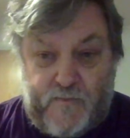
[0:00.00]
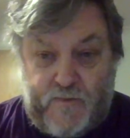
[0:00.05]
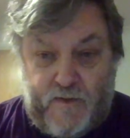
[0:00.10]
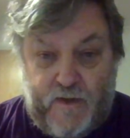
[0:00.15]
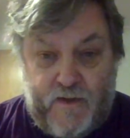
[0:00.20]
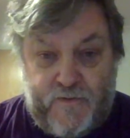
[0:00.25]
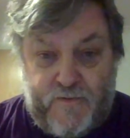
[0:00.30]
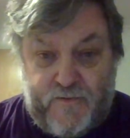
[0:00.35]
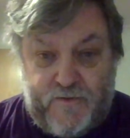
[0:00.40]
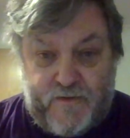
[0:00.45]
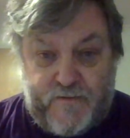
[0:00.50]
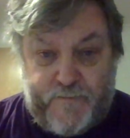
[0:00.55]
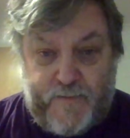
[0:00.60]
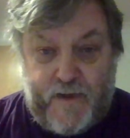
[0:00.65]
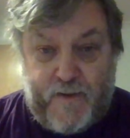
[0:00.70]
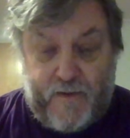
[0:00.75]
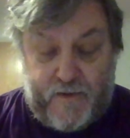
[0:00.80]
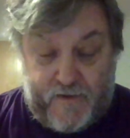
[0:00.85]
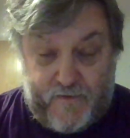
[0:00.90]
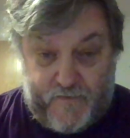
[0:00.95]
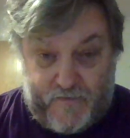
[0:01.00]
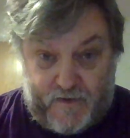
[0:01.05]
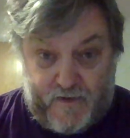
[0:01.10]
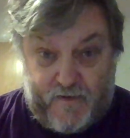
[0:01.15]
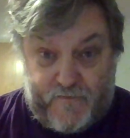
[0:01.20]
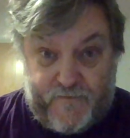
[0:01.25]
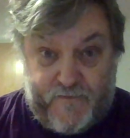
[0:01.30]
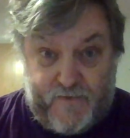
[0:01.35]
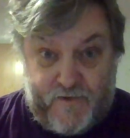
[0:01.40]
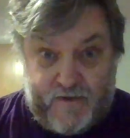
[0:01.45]
those people, are the, are the
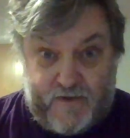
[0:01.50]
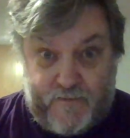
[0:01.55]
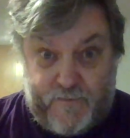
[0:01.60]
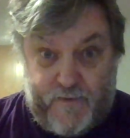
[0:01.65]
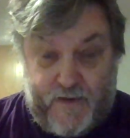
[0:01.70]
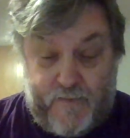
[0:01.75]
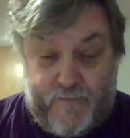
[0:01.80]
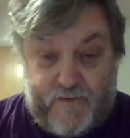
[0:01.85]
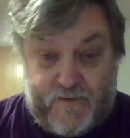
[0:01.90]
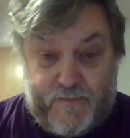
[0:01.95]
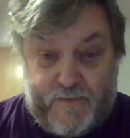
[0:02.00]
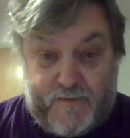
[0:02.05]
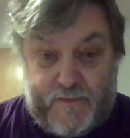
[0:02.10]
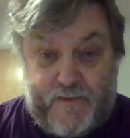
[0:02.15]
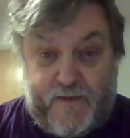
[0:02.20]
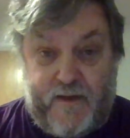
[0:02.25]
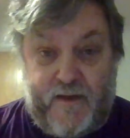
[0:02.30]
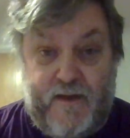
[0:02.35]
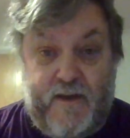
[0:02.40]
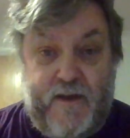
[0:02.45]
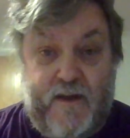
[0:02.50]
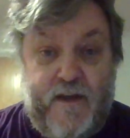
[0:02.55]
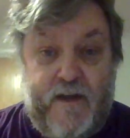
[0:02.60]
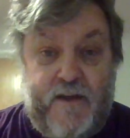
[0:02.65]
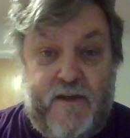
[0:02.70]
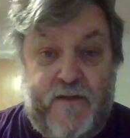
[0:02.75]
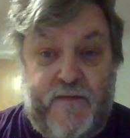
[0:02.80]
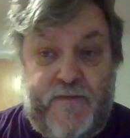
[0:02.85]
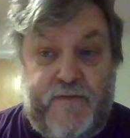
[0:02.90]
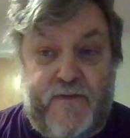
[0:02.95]
first people, supposed to be
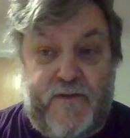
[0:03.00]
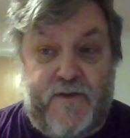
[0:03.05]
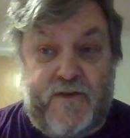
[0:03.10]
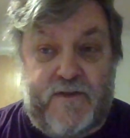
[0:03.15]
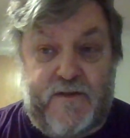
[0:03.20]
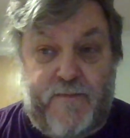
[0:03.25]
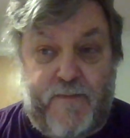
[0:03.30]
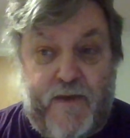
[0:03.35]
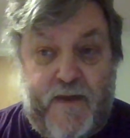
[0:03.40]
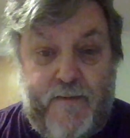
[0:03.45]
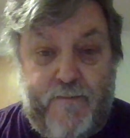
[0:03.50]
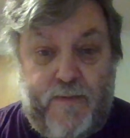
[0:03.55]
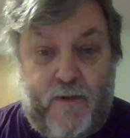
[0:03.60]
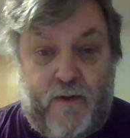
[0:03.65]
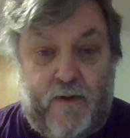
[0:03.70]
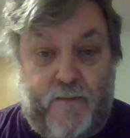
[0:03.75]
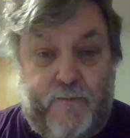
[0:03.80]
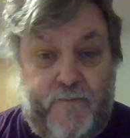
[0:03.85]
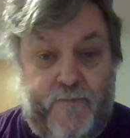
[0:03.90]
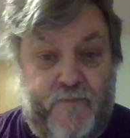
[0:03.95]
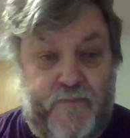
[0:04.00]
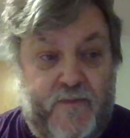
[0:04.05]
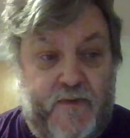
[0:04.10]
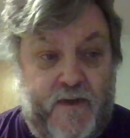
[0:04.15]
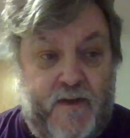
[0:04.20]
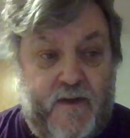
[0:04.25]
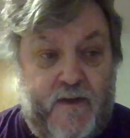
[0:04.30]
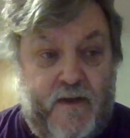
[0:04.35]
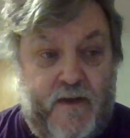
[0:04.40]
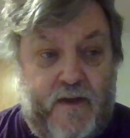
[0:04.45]
the first people.
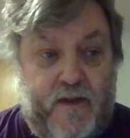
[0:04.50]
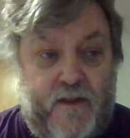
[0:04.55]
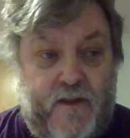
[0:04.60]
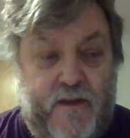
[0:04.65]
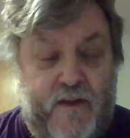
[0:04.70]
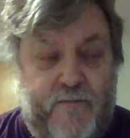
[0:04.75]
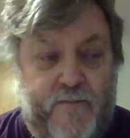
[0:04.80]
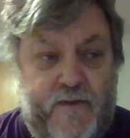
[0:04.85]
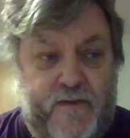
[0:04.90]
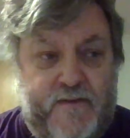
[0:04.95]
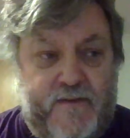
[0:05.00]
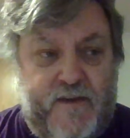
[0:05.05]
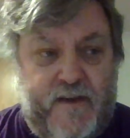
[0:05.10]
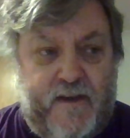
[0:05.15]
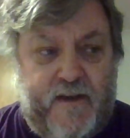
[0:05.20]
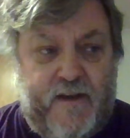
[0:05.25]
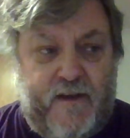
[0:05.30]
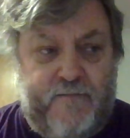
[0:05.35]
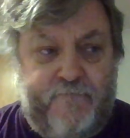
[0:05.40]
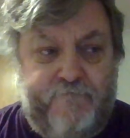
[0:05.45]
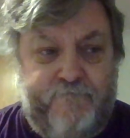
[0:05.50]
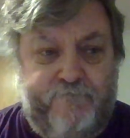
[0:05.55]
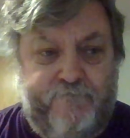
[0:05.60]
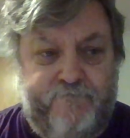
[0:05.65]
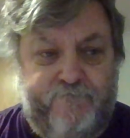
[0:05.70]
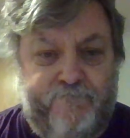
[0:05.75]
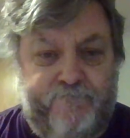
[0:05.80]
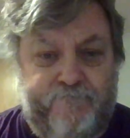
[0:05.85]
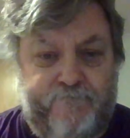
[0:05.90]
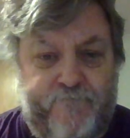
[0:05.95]
And they've been taking
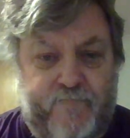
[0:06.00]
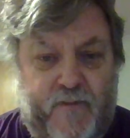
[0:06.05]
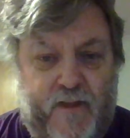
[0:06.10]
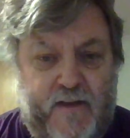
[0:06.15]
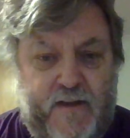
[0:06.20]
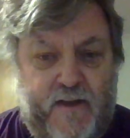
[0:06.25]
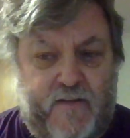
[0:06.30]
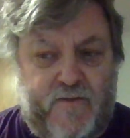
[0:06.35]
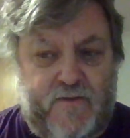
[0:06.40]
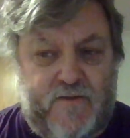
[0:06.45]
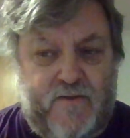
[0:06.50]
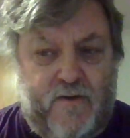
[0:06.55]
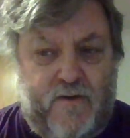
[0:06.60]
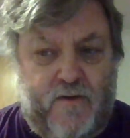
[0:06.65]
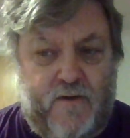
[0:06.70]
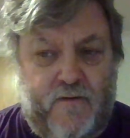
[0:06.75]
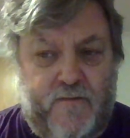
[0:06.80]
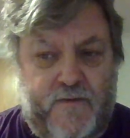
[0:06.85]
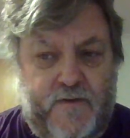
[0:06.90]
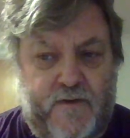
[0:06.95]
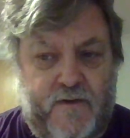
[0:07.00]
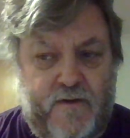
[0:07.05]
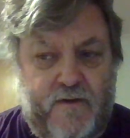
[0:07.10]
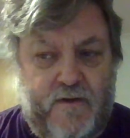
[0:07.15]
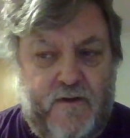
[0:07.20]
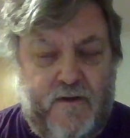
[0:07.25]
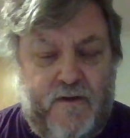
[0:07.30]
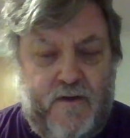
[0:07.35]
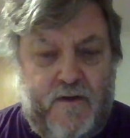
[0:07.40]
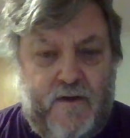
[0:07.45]
Devil's Claw for
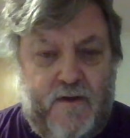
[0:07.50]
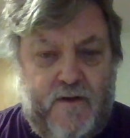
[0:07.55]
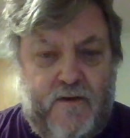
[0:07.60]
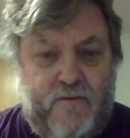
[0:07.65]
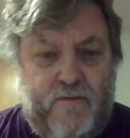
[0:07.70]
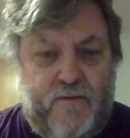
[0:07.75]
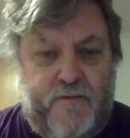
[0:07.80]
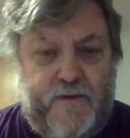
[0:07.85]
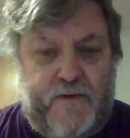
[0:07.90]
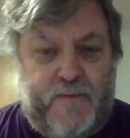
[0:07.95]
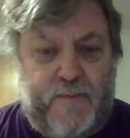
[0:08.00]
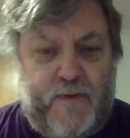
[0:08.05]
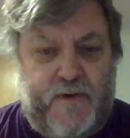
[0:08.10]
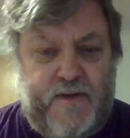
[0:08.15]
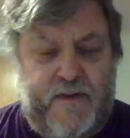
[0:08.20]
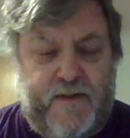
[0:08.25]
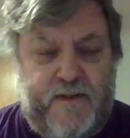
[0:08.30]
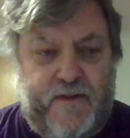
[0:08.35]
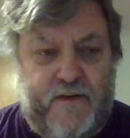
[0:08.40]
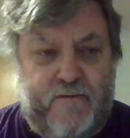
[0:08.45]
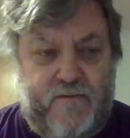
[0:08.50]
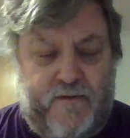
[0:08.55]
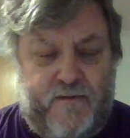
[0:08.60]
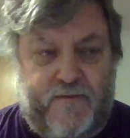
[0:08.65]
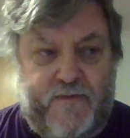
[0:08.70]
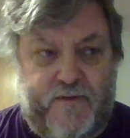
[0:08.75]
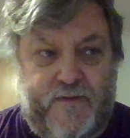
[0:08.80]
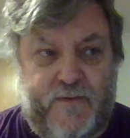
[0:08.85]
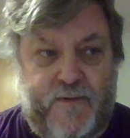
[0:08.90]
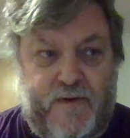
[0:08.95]
roughly 20,000,
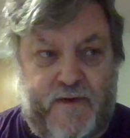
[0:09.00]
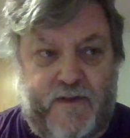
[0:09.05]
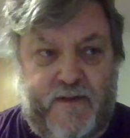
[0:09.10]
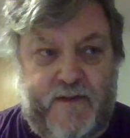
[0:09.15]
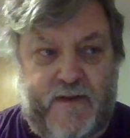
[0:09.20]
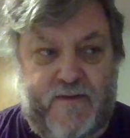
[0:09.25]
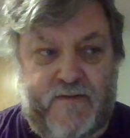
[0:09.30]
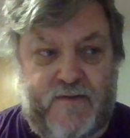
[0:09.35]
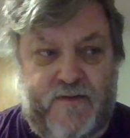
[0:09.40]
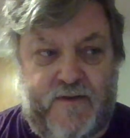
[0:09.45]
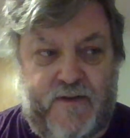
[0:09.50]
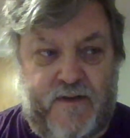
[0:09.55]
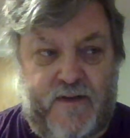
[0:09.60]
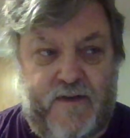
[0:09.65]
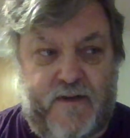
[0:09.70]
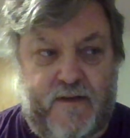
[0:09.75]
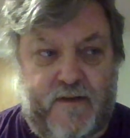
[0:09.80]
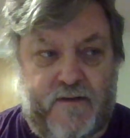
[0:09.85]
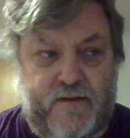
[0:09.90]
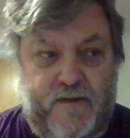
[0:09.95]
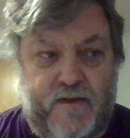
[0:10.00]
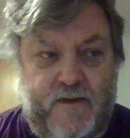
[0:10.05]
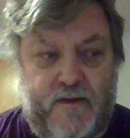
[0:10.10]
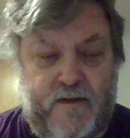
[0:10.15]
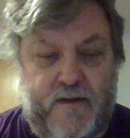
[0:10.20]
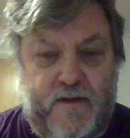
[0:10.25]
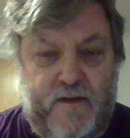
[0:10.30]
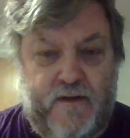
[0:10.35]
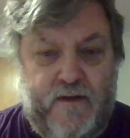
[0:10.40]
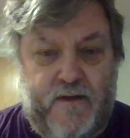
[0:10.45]
for 20,000 years,
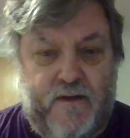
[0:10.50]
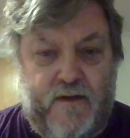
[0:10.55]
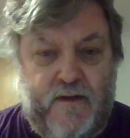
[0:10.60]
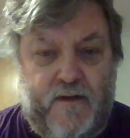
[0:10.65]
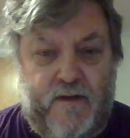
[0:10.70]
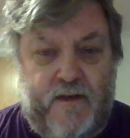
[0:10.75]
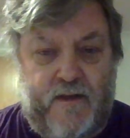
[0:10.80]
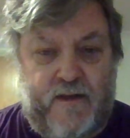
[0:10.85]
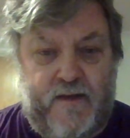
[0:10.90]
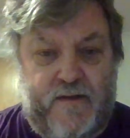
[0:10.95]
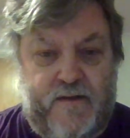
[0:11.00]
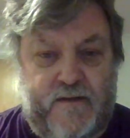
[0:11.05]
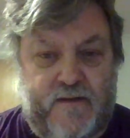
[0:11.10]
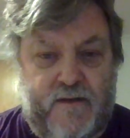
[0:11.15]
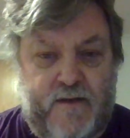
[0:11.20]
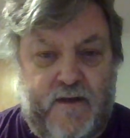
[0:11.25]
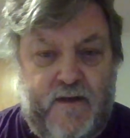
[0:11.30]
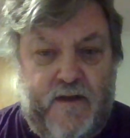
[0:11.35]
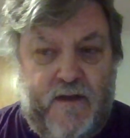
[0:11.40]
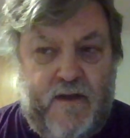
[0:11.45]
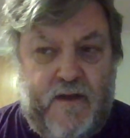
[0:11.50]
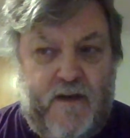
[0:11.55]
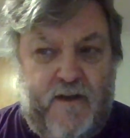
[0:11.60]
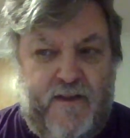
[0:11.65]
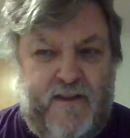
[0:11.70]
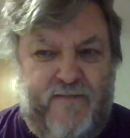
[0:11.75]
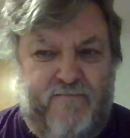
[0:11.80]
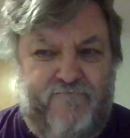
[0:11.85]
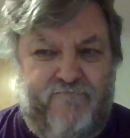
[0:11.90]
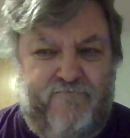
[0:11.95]
at least.
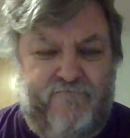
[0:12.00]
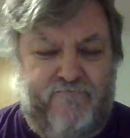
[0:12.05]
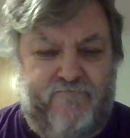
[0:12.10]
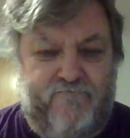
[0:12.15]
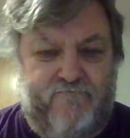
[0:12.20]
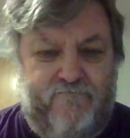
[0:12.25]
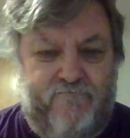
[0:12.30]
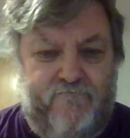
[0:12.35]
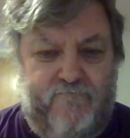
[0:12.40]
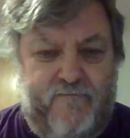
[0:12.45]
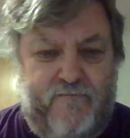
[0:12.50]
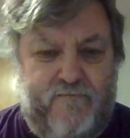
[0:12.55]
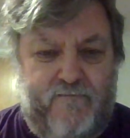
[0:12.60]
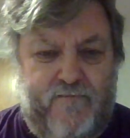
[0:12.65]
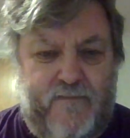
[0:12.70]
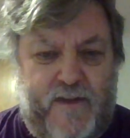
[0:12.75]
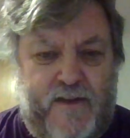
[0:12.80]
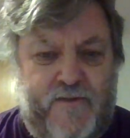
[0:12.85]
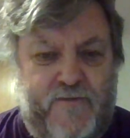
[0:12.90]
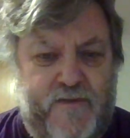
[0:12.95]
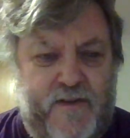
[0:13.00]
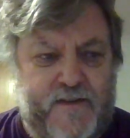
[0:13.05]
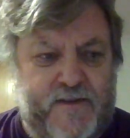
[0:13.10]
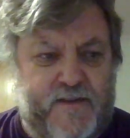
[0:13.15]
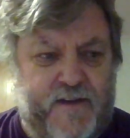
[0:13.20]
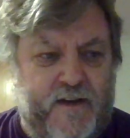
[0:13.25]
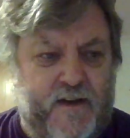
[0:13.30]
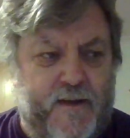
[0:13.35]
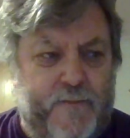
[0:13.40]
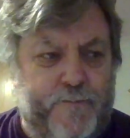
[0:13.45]
And
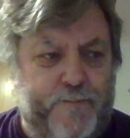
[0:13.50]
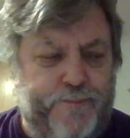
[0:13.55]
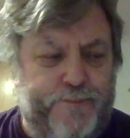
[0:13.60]
interestingly,